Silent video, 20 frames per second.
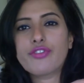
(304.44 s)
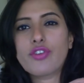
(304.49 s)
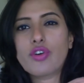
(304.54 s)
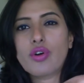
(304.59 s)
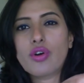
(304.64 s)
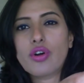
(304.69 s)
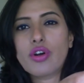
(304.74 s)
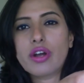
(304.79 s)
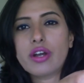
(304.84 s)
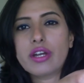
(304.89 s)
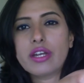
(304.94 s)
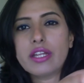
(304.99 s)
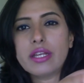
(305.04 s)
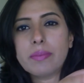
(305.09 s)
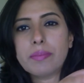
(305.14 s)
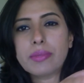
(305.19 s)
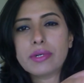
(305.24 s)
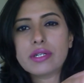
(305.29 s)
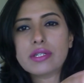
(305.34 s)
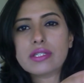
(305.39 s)
for
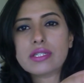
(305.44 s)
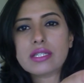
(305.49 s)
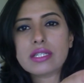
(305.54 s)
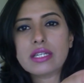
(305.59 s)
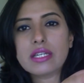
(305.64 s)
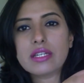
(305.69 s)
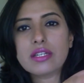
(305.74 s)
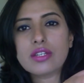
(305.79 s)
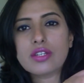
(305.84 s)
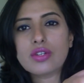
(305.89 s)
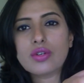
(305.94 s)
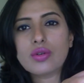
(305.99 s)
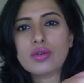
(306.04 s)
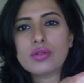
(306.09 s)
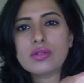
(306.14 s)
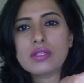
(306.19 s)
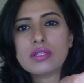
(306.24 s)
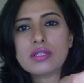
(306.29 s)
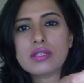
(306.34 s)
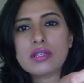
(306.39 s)
deeper skin
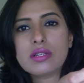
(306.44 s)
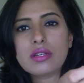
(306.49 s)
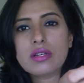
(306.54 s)
tones.